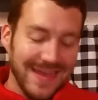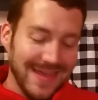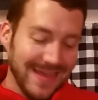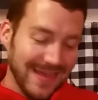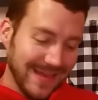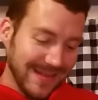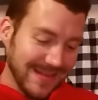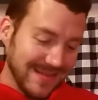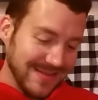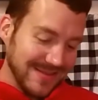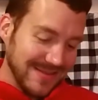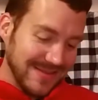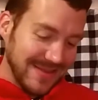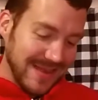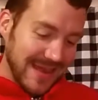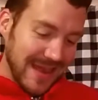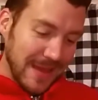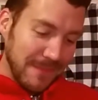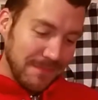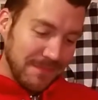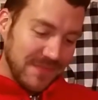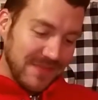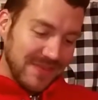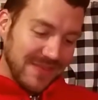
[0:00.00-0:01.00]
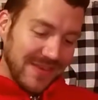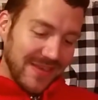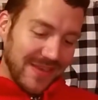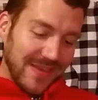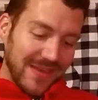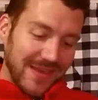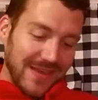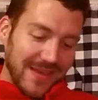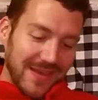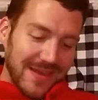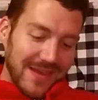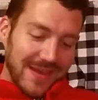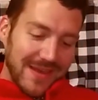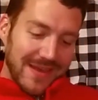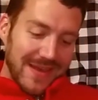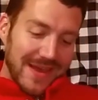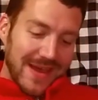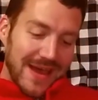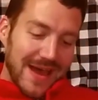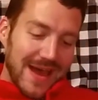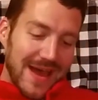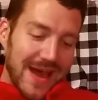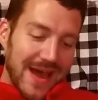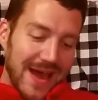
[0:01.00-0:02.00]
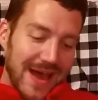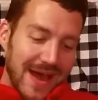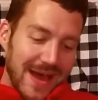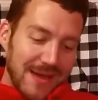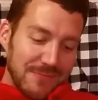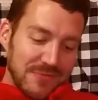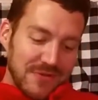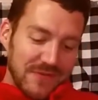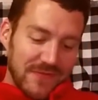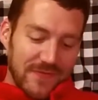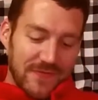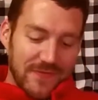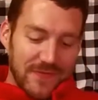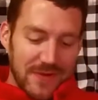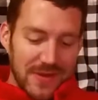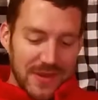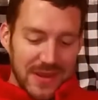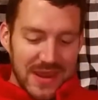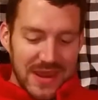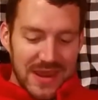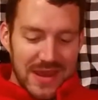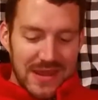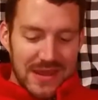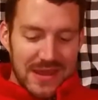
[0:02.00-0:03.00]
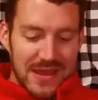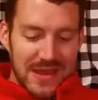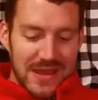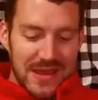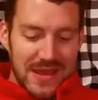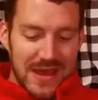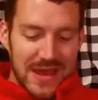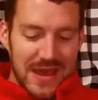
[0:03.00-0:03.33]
Except, I'm afraid